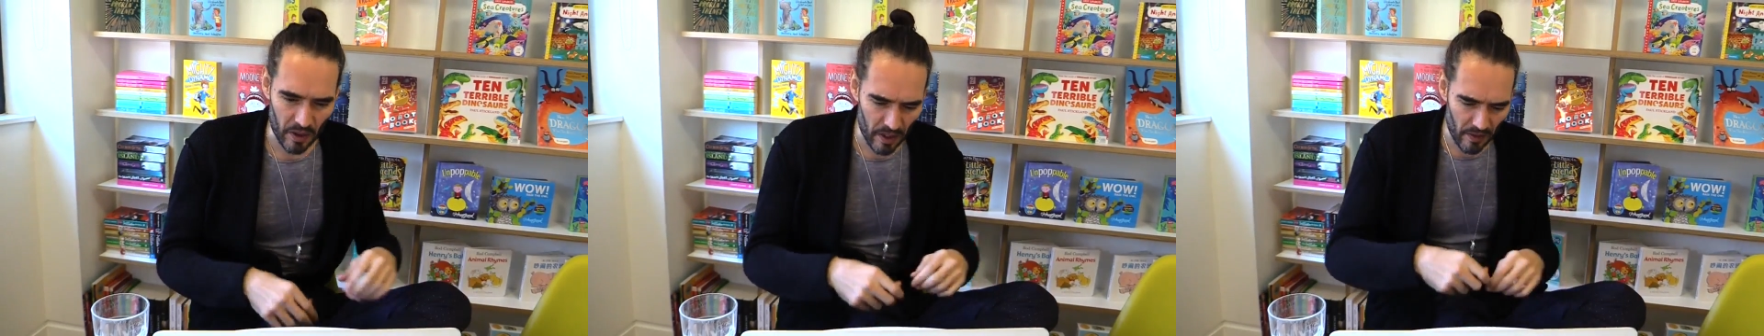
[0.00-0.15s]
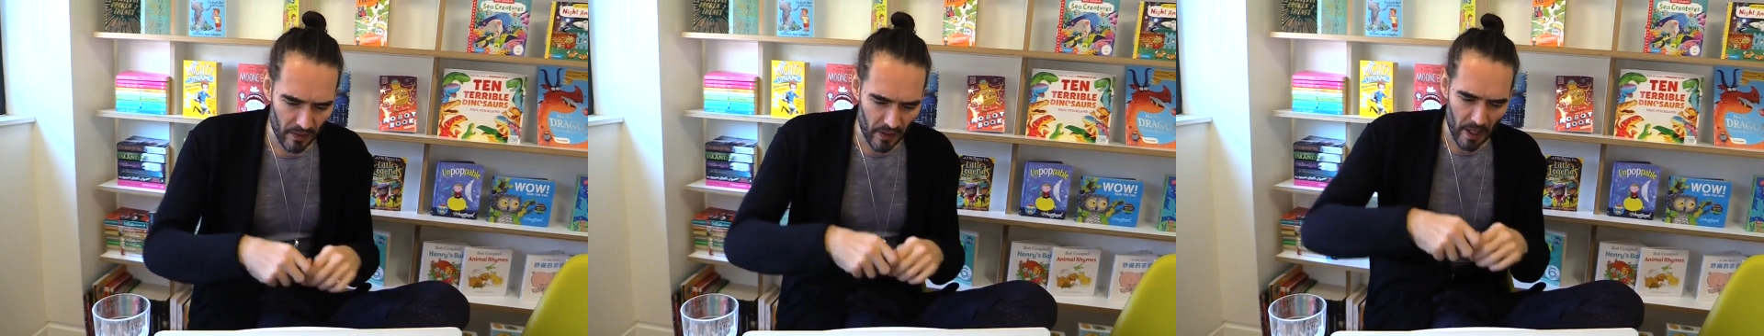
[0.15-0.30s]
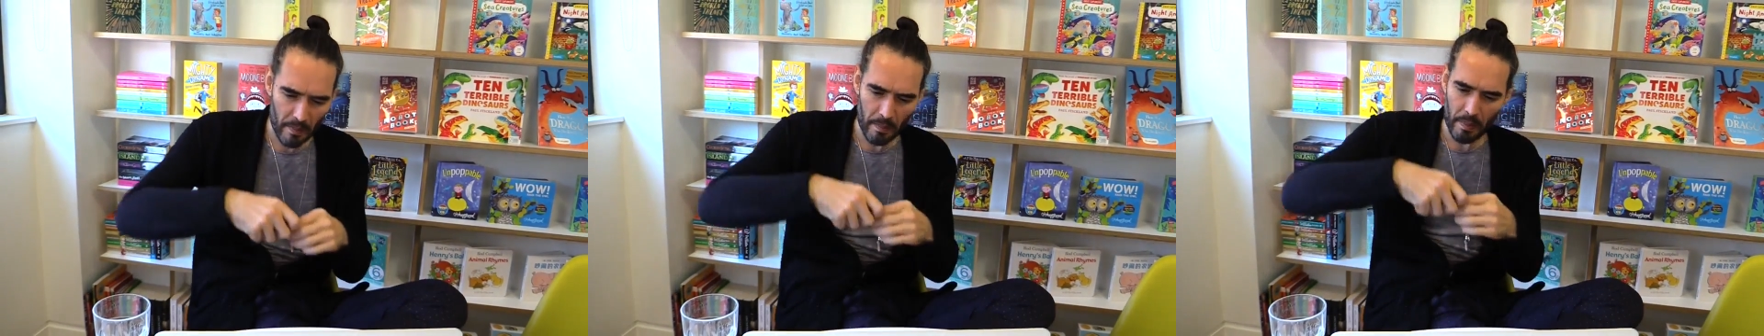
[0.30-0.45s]

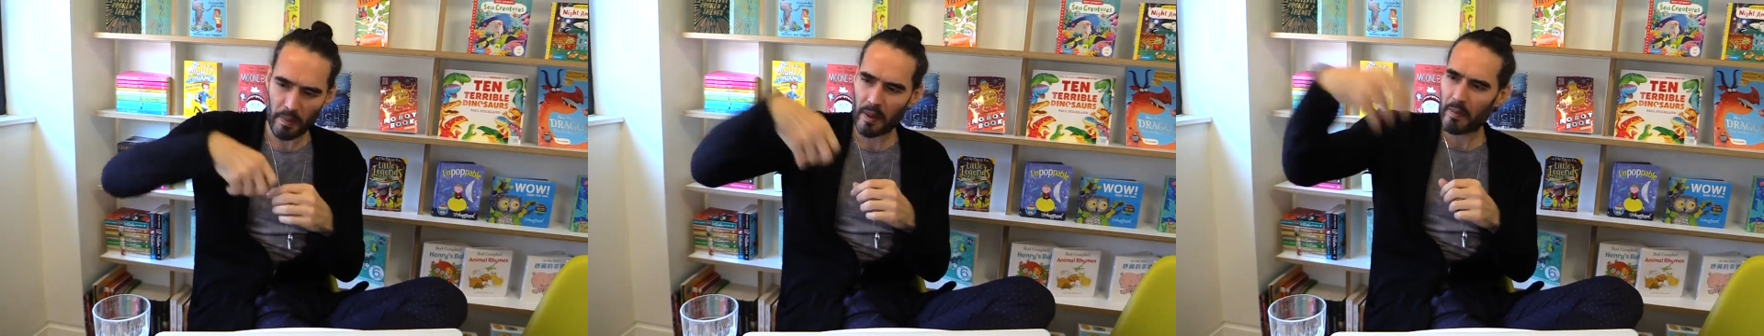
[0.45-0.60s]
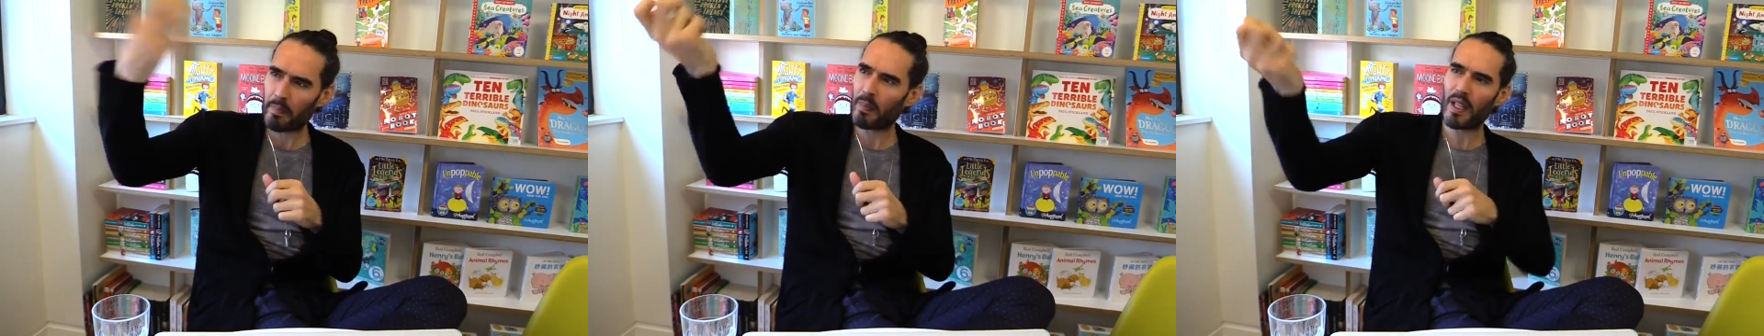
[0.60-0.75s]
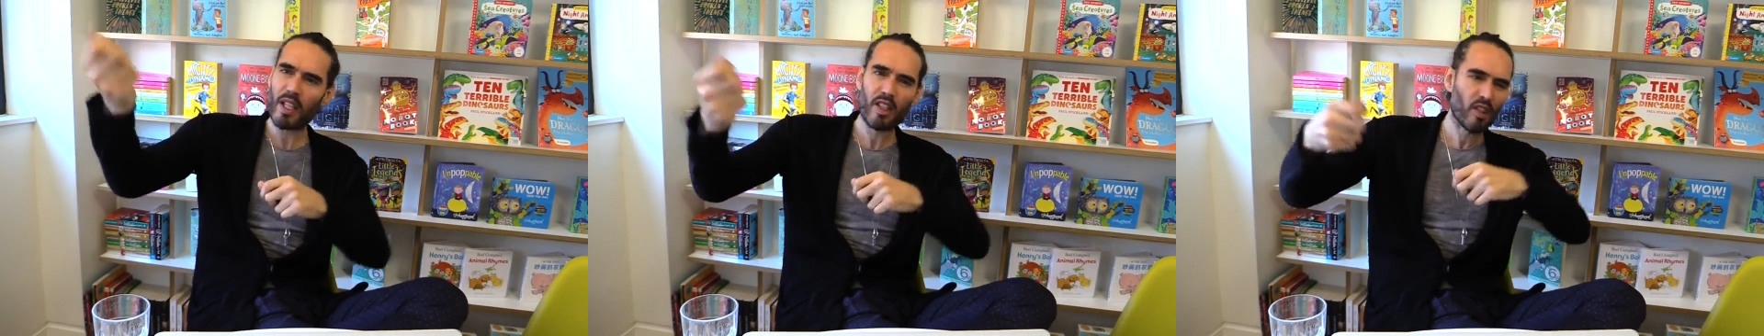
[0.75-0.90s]
All of their
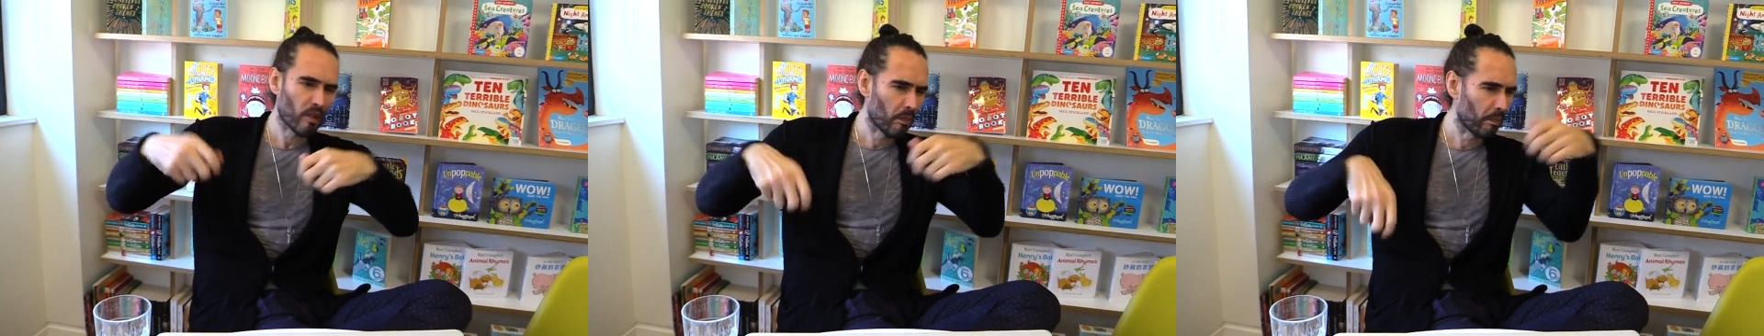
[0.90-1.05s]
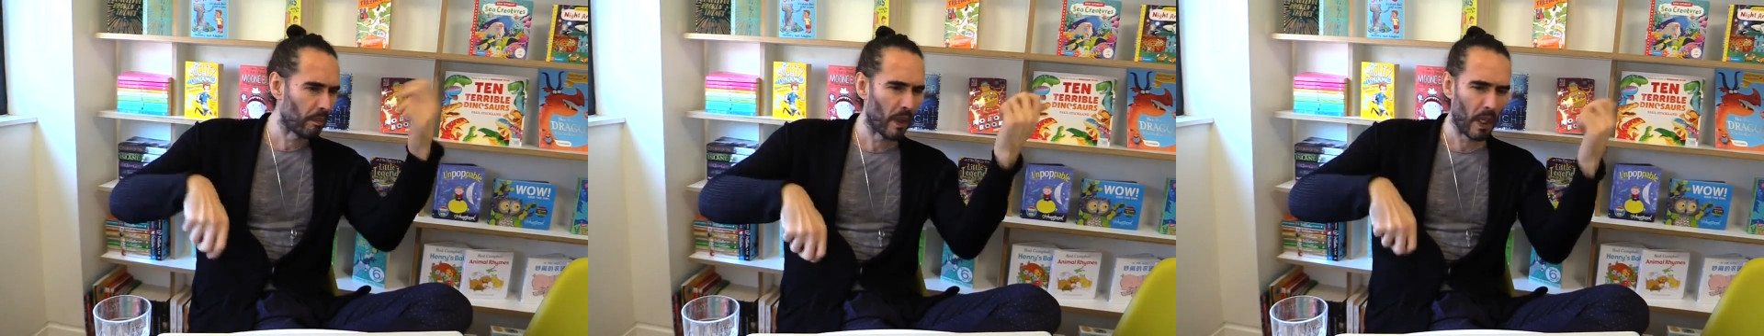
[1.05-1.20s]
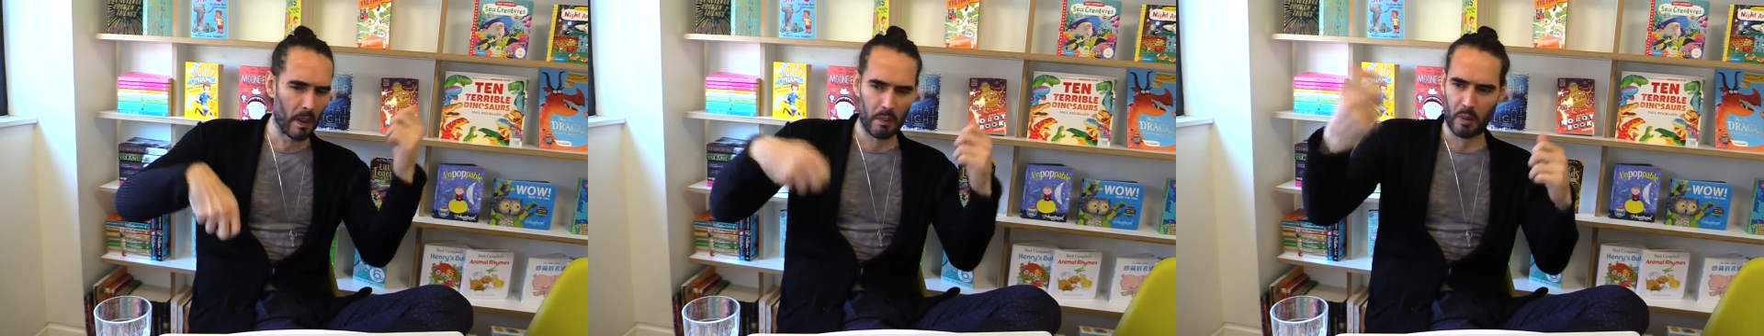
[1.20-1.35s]
bits
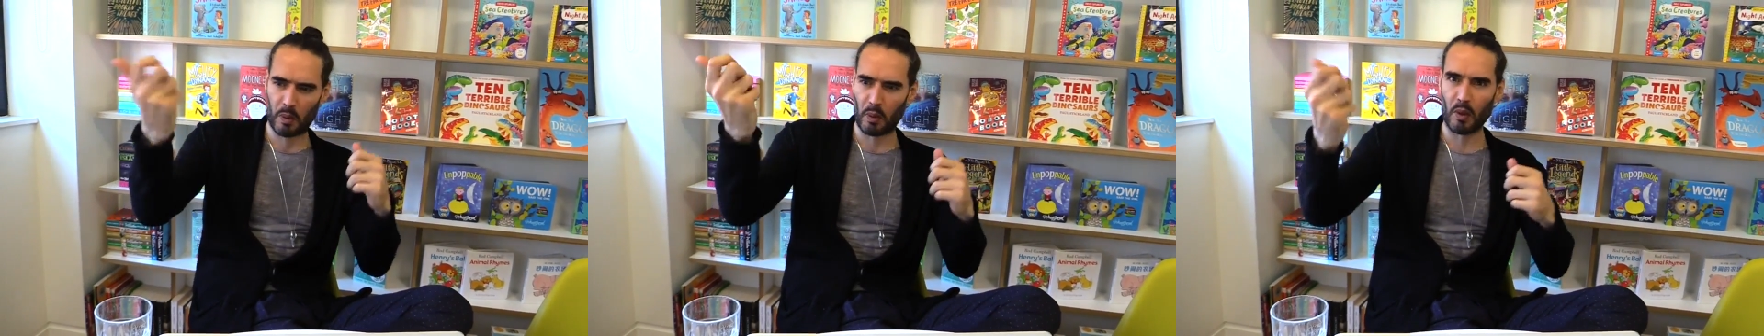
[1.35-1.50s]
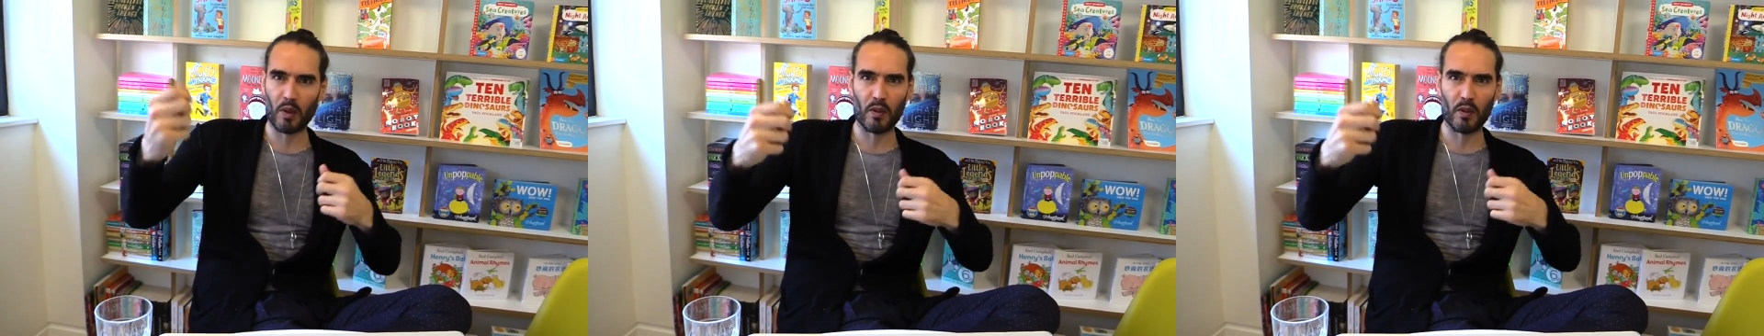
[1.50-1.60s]
and bobs